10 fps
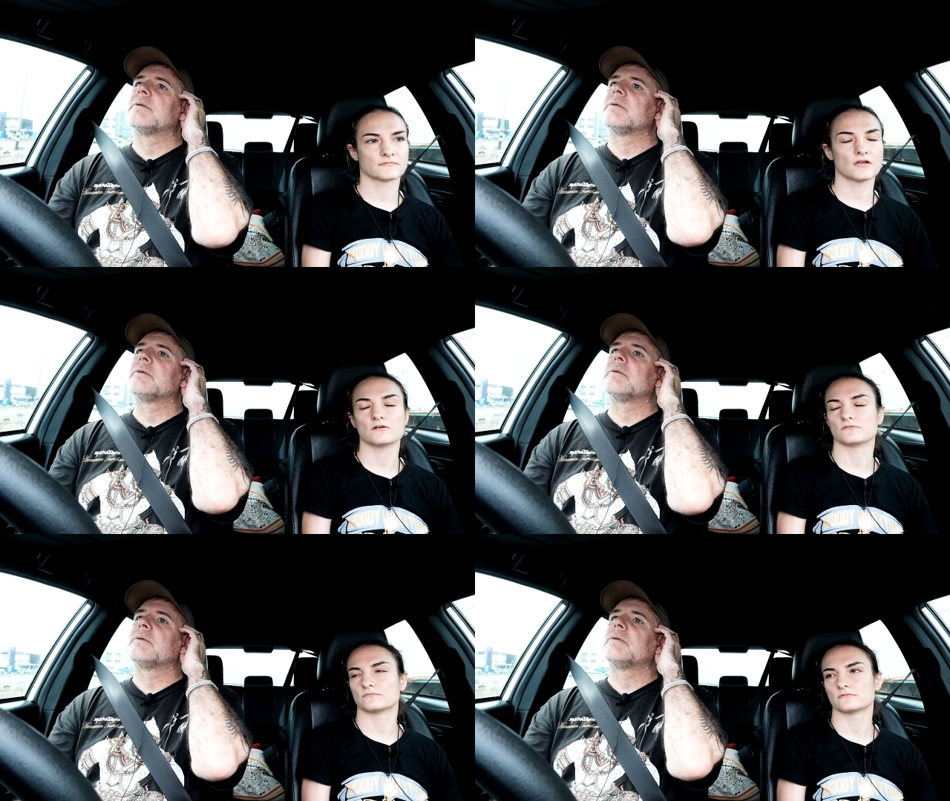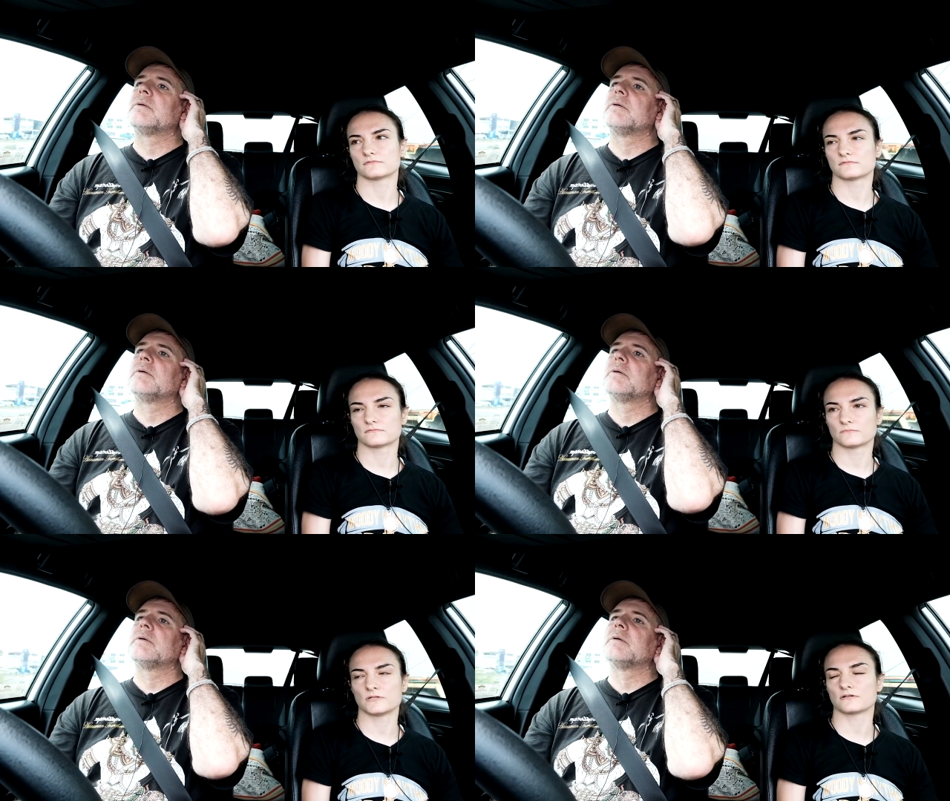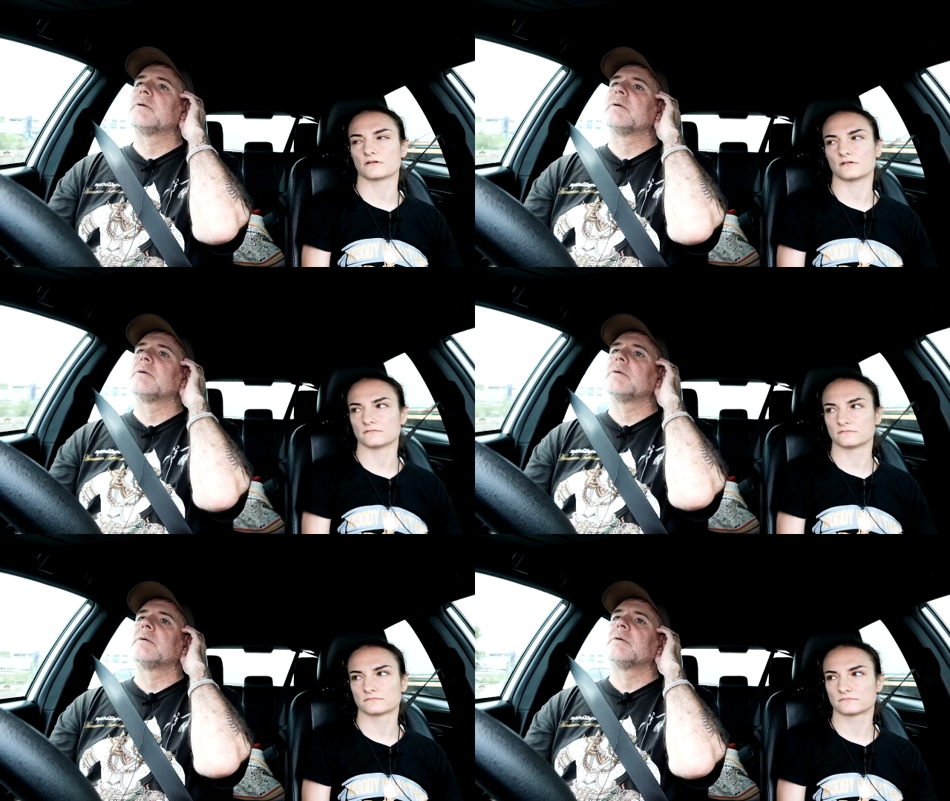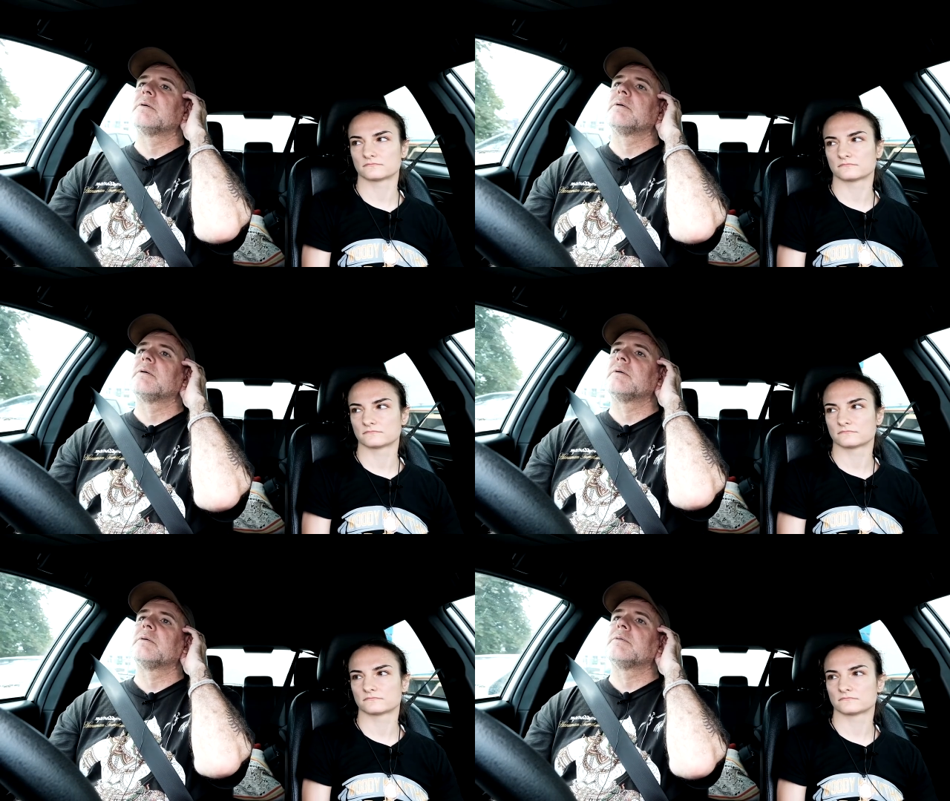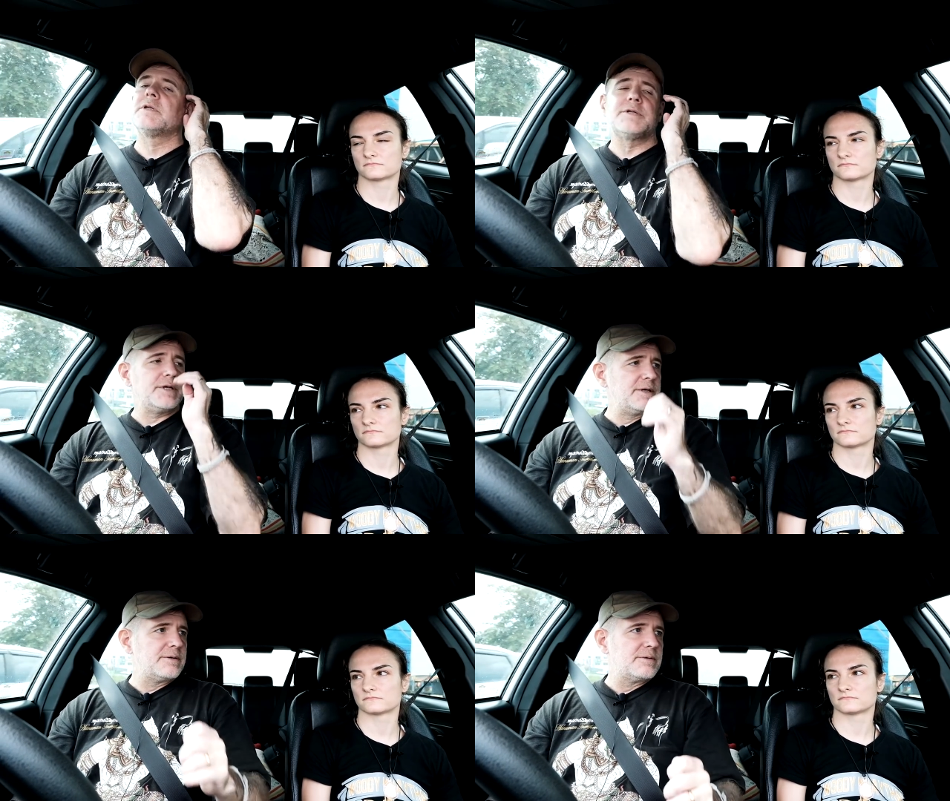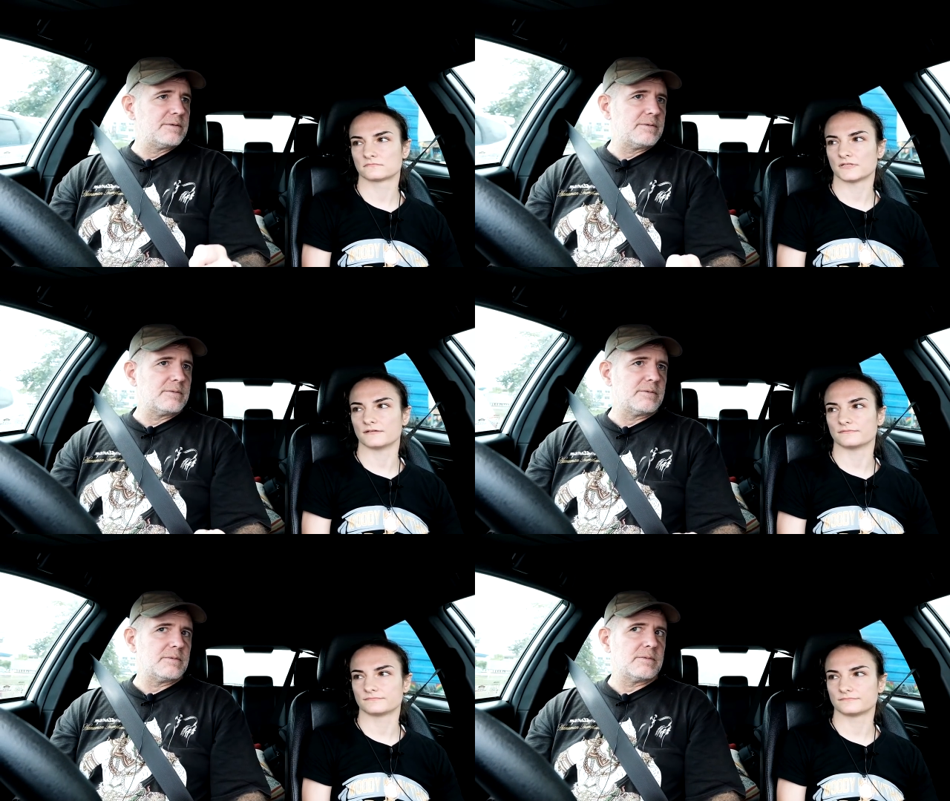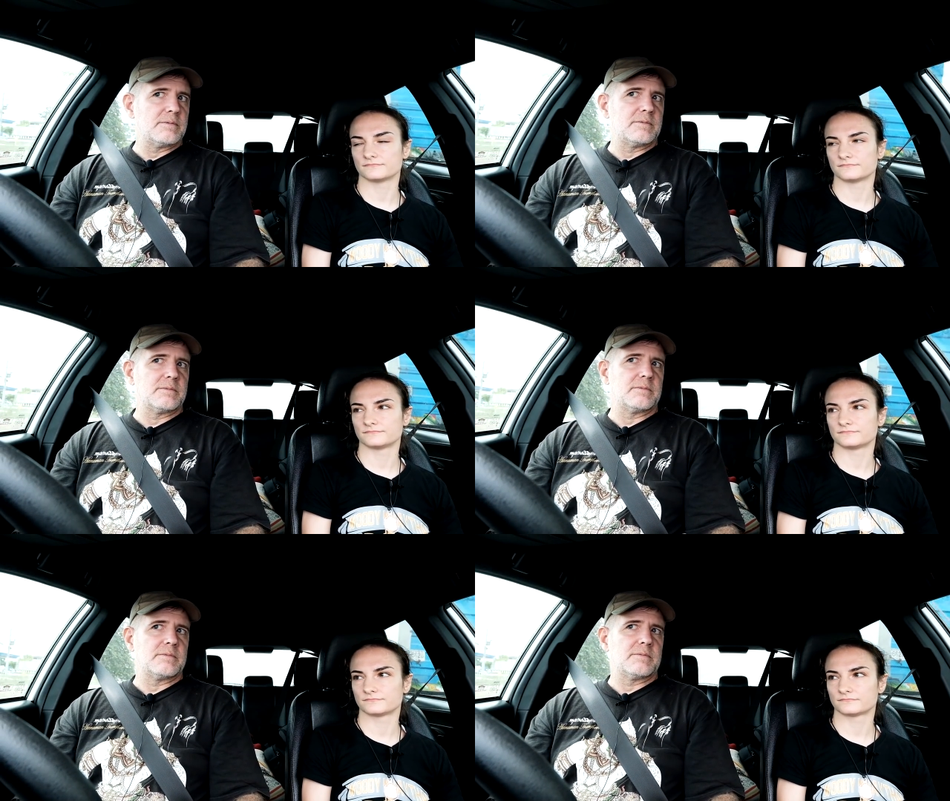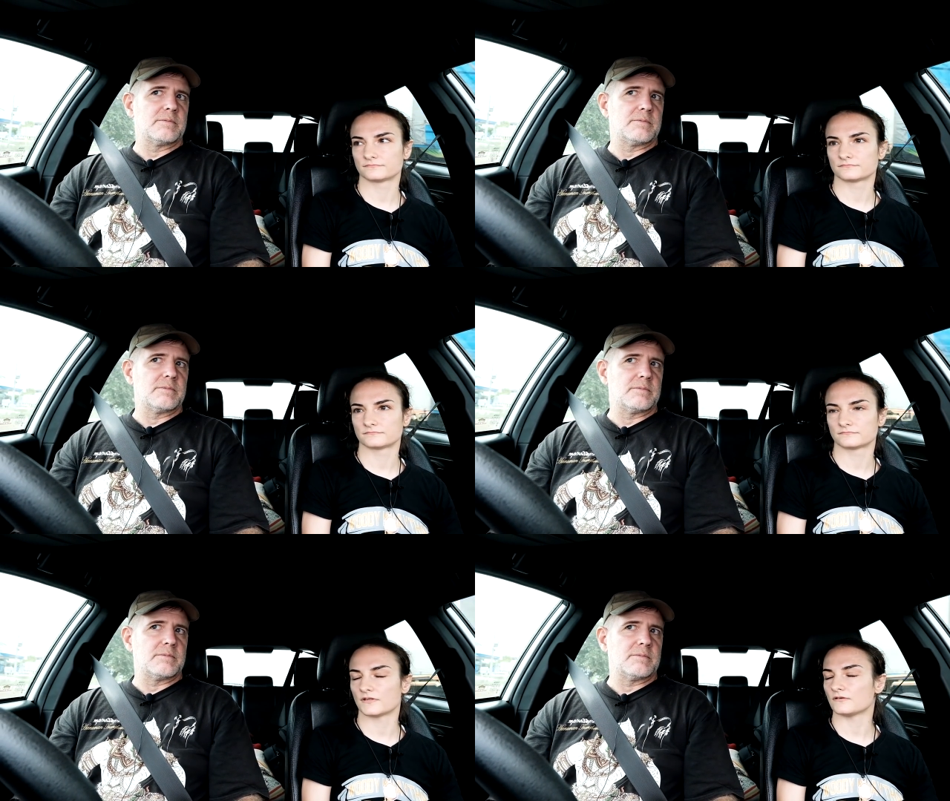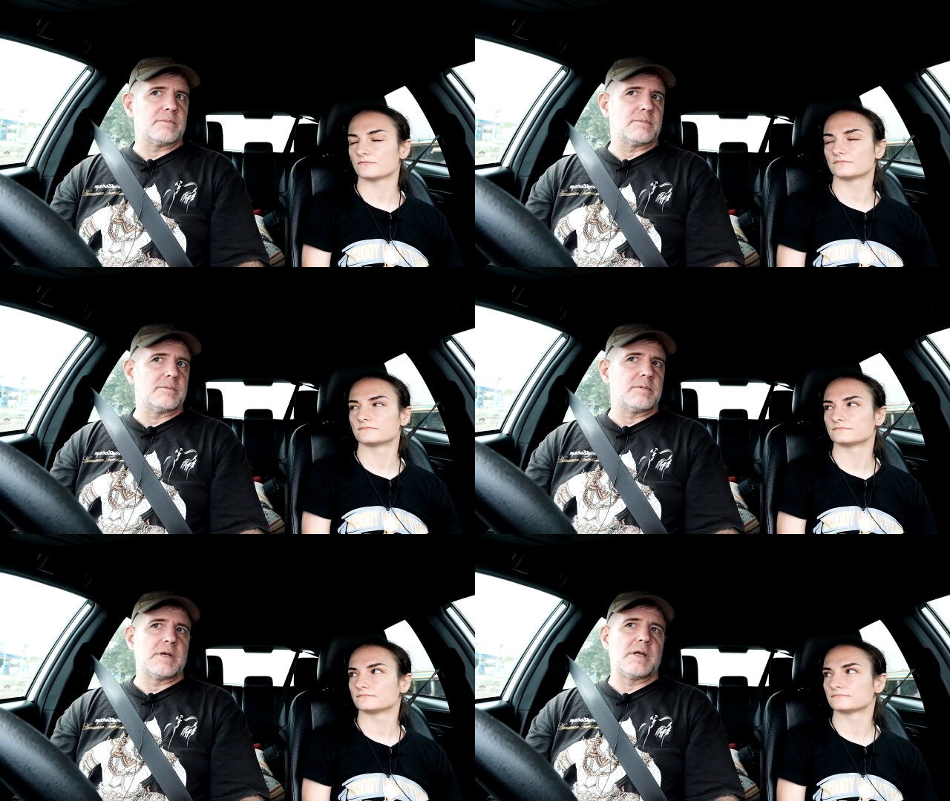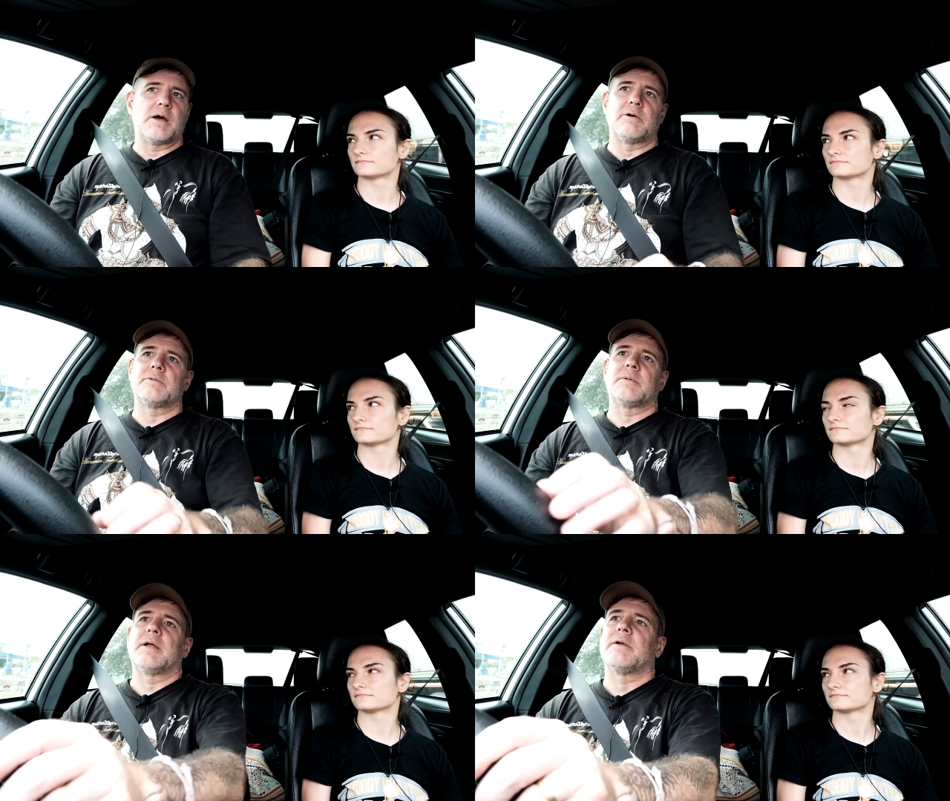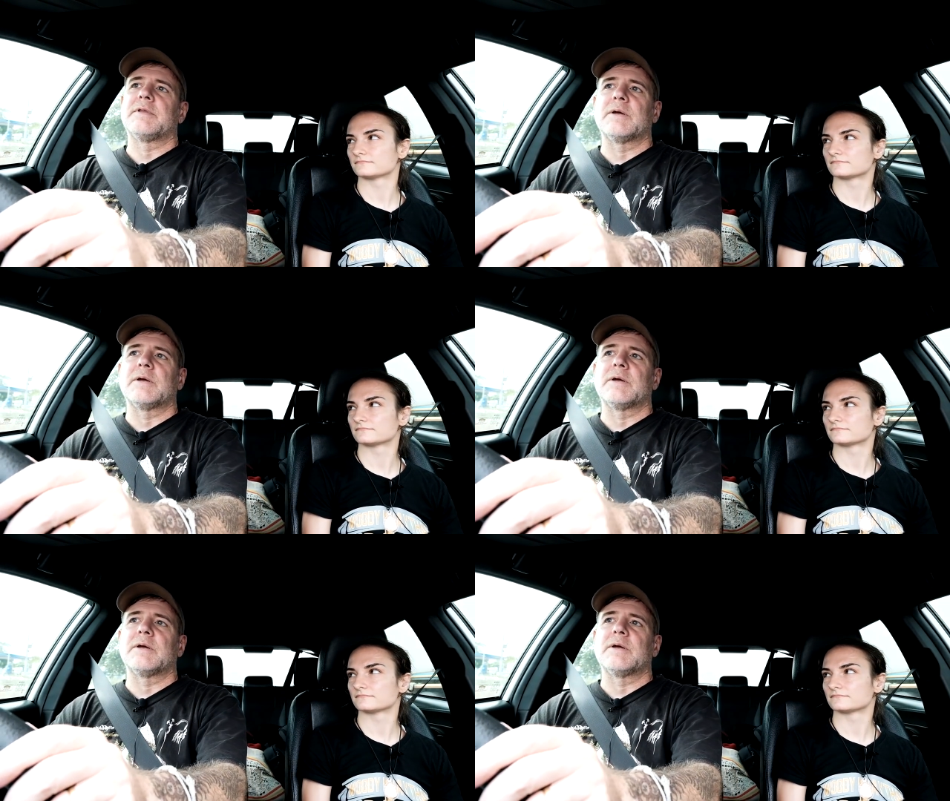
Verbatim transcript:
Speaker 1: Oh, Wonder Girl. Did she? Yeah. No?
Speaker 2: No, I don't